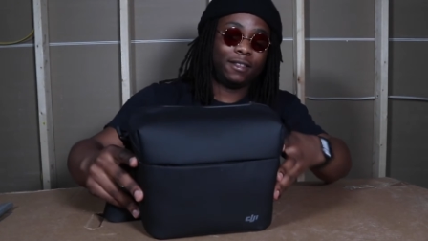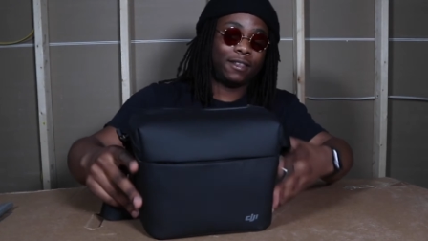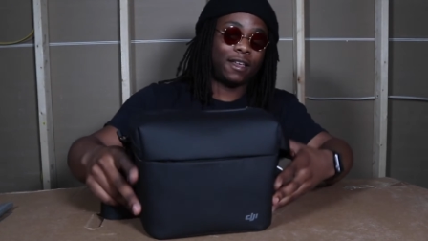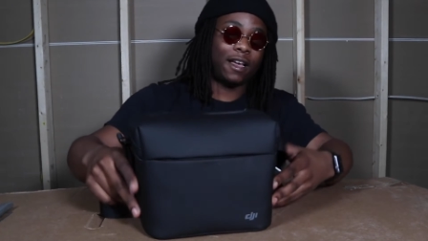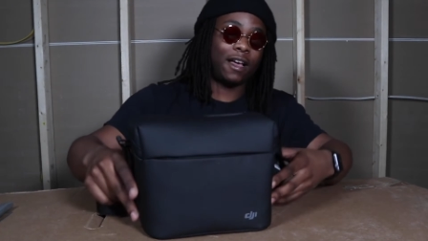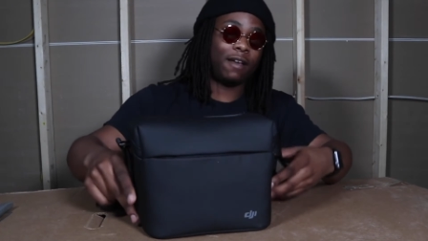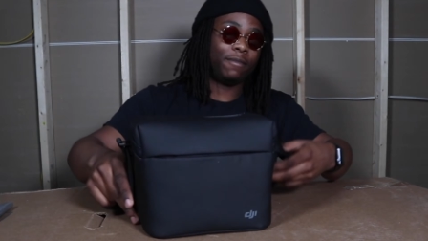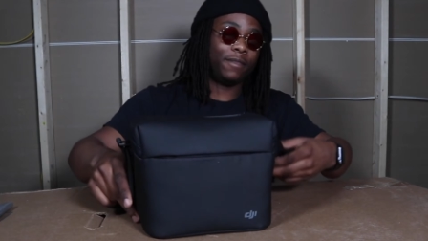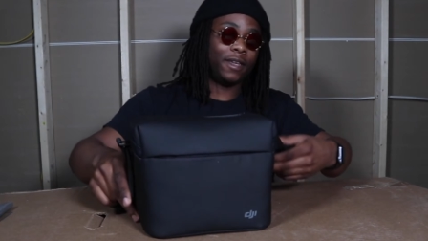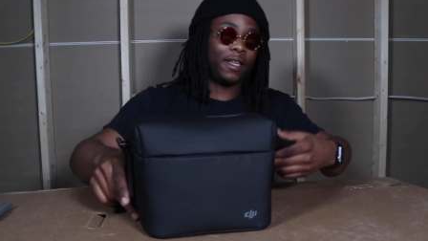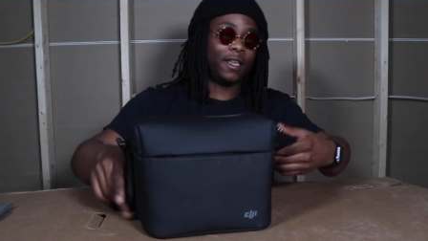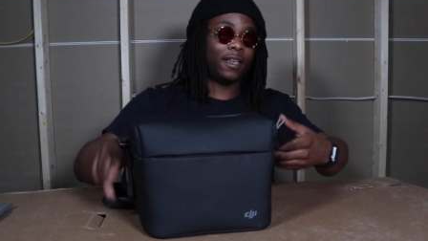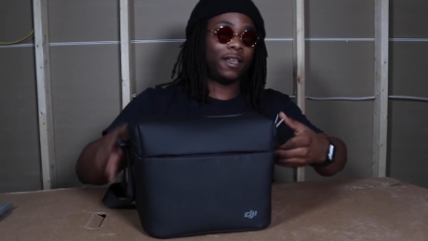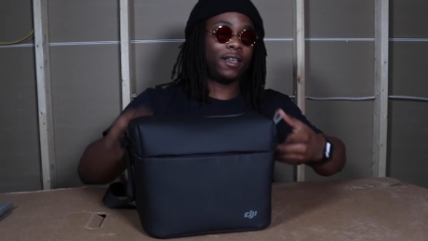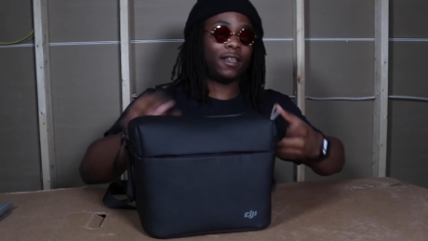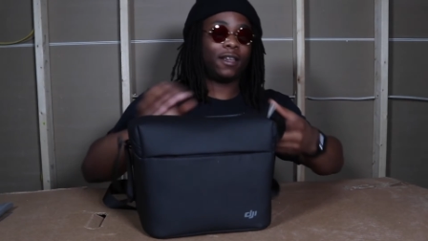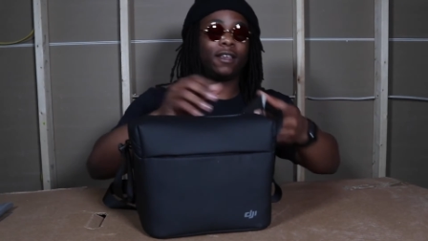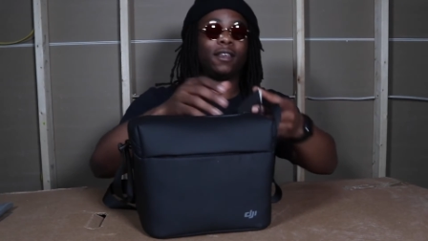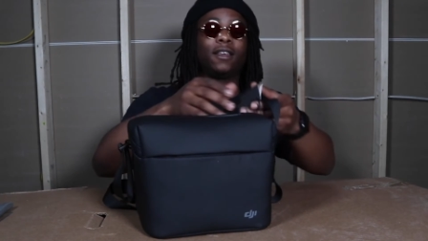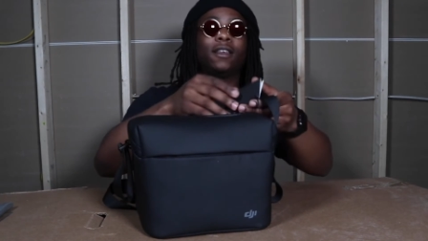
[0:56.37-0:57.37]
I'm
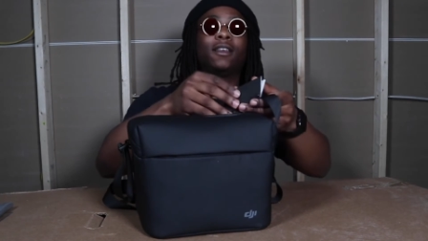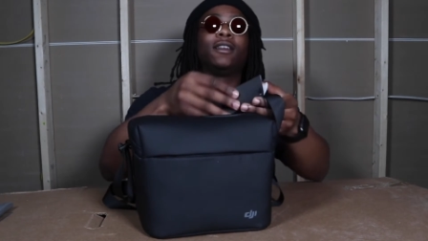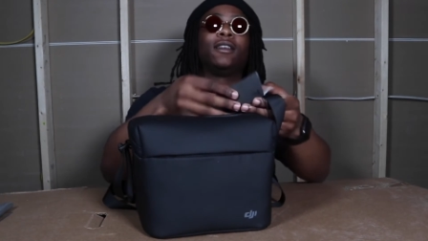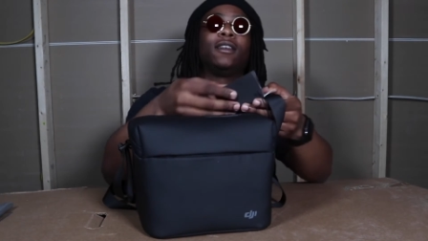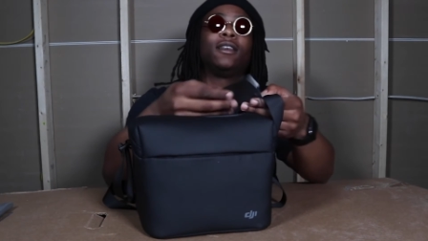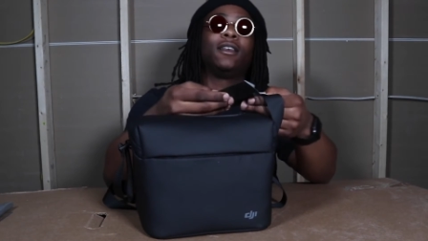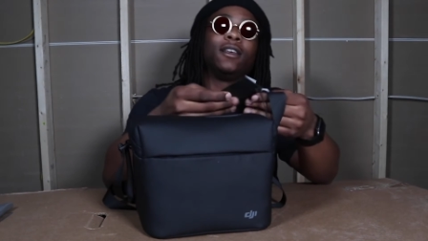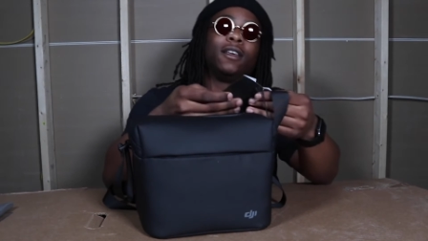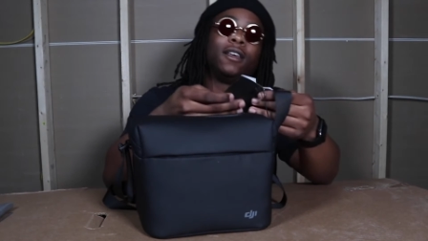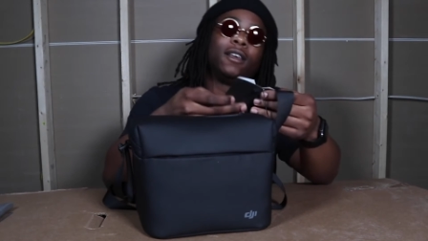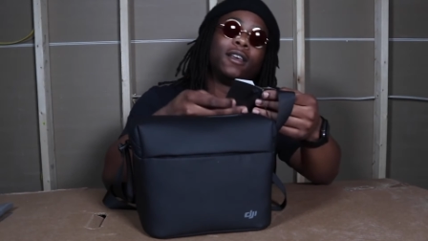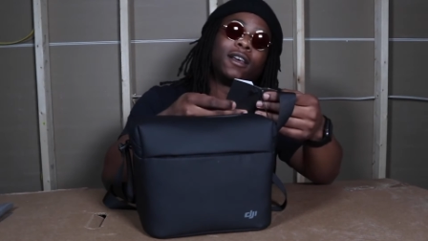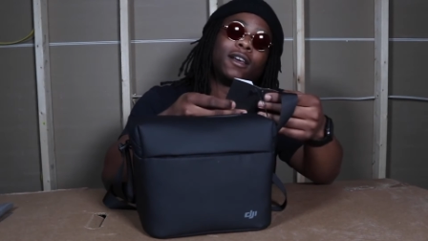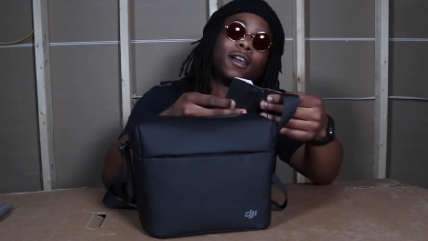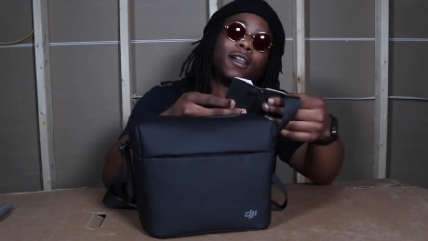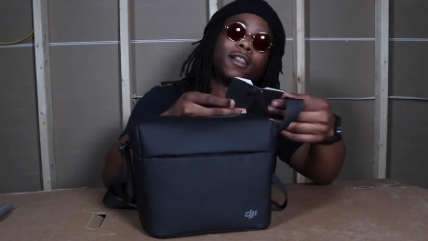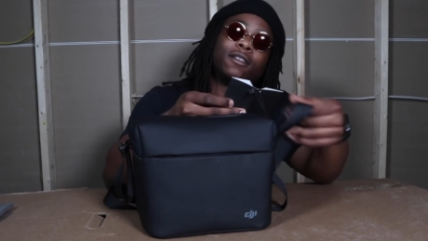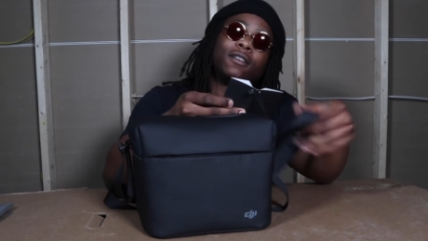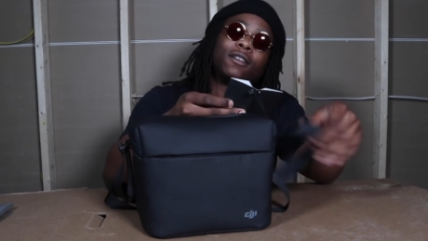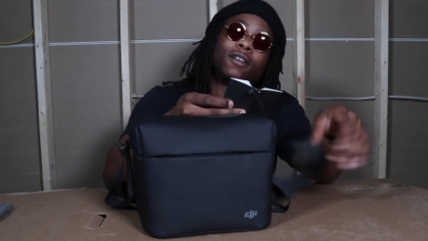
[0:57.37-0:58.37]
digging it. Got
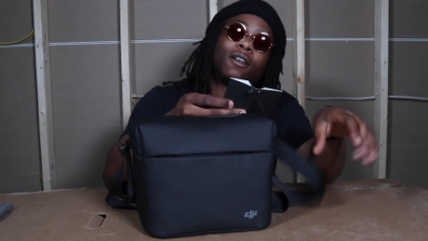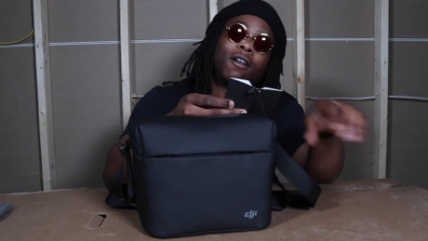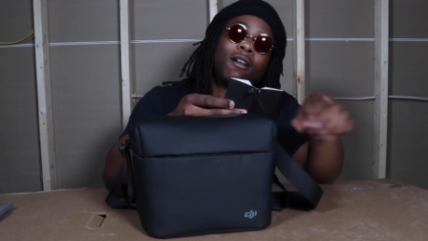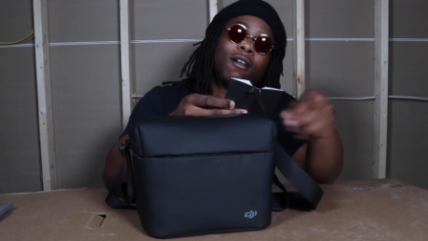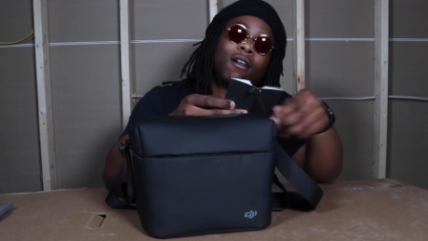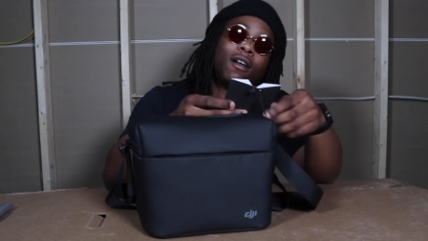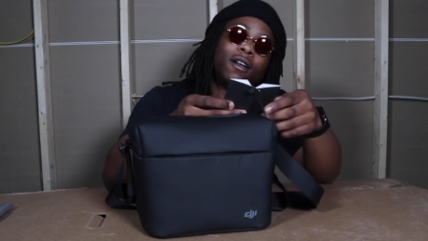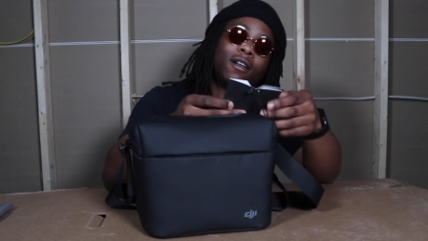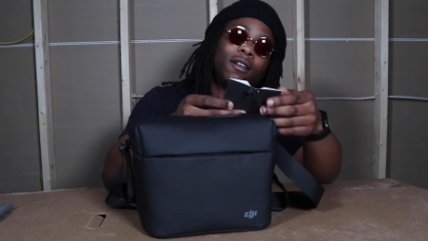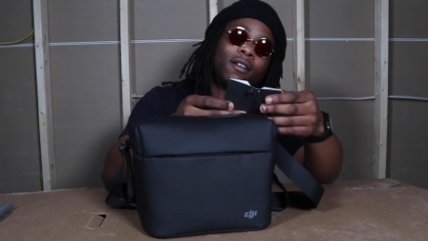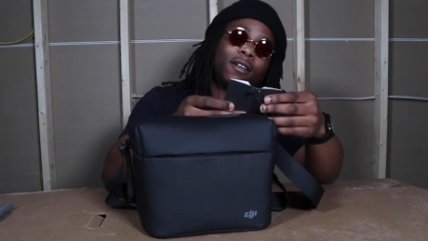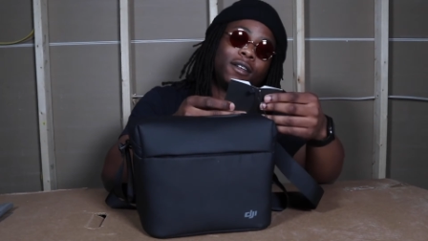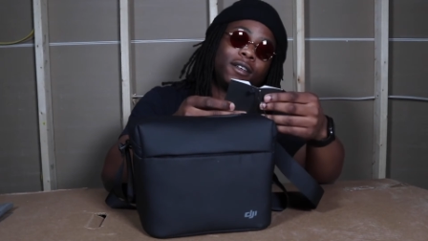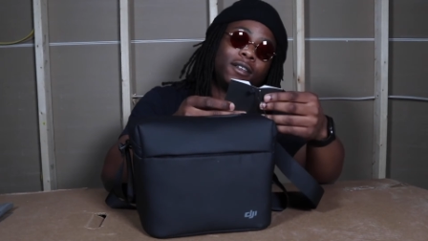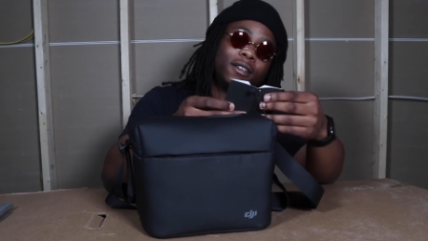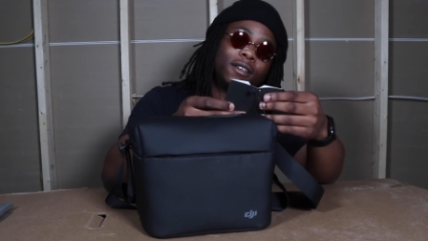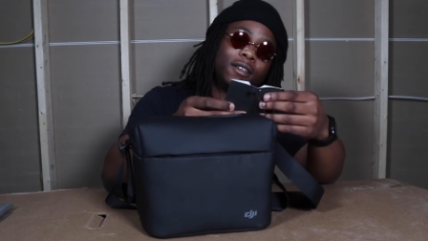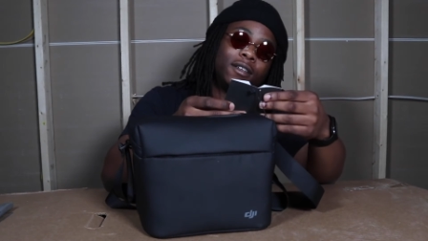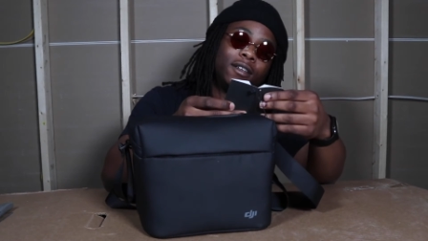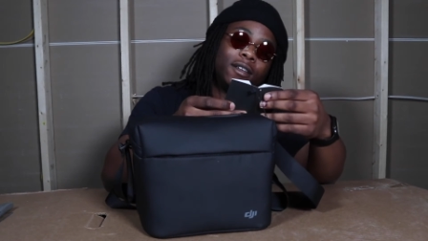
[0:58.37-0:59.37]
a little card on it.